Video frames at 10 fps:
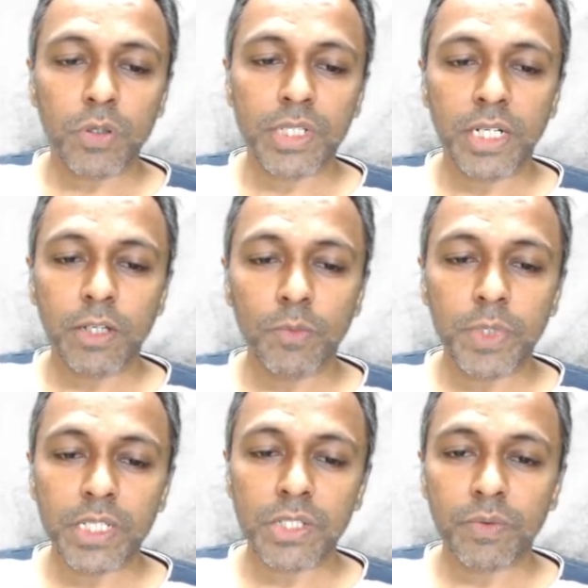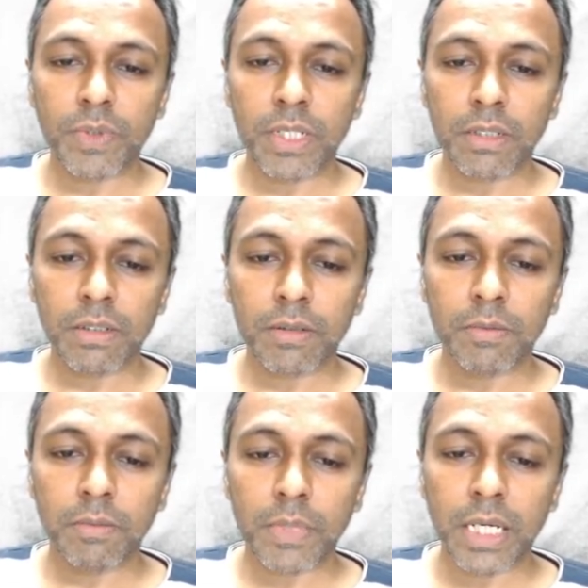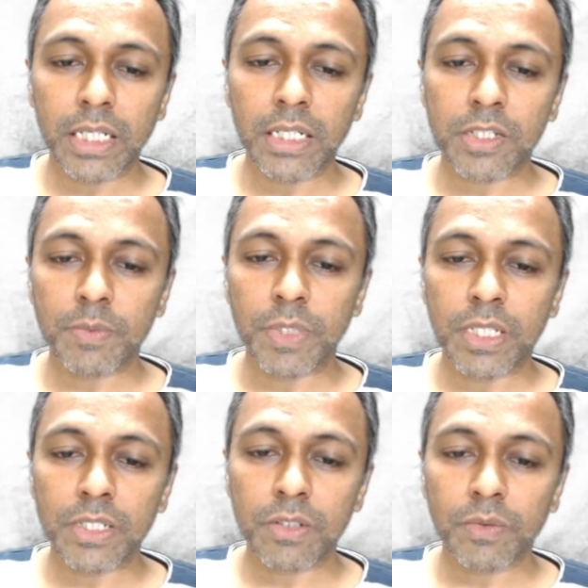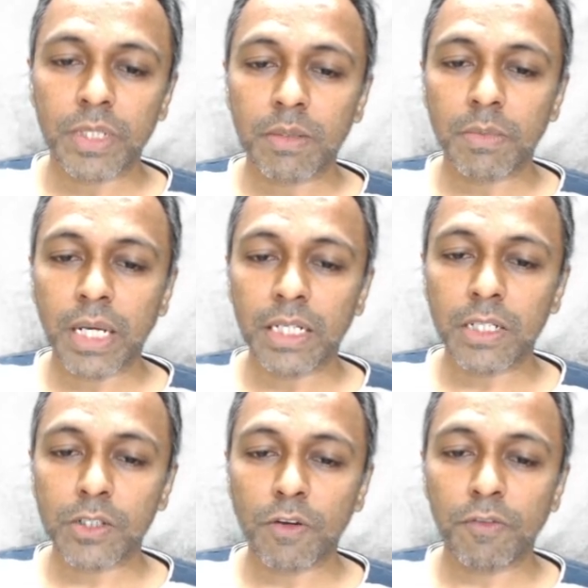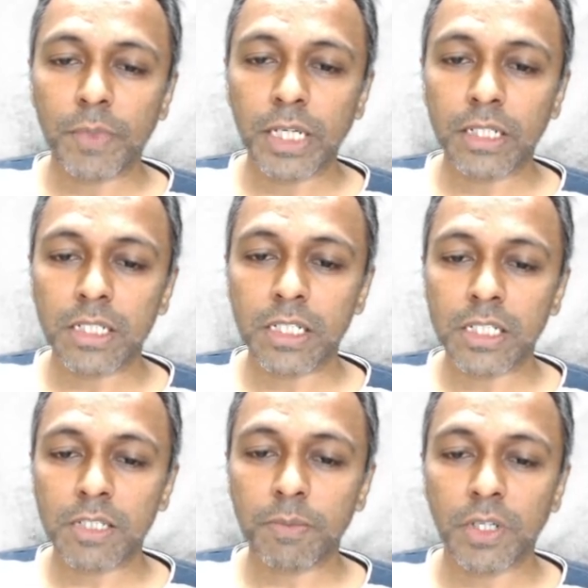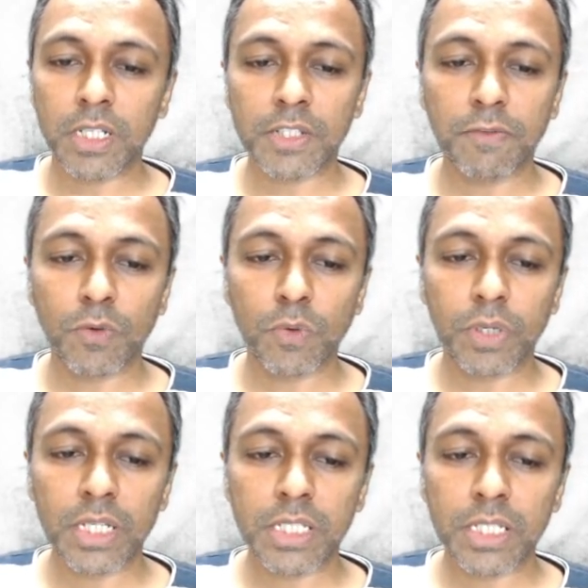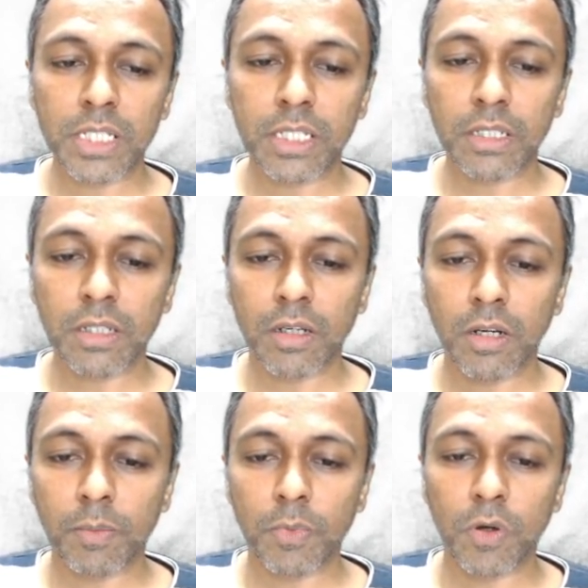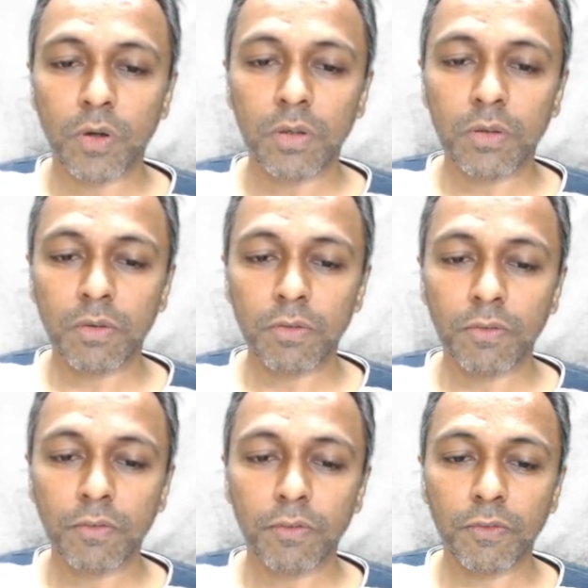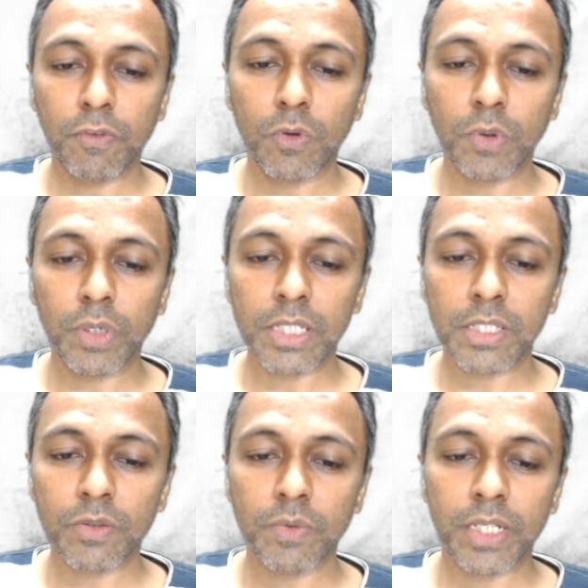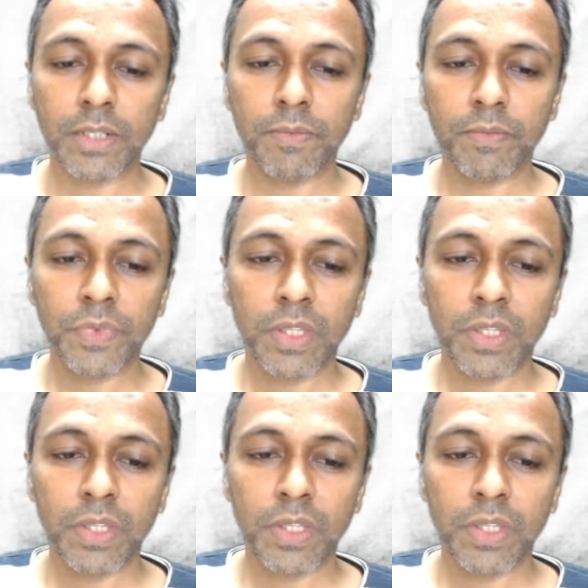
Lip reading: positive b square minus b square, minus of minus is plus 4ac upon 4a square.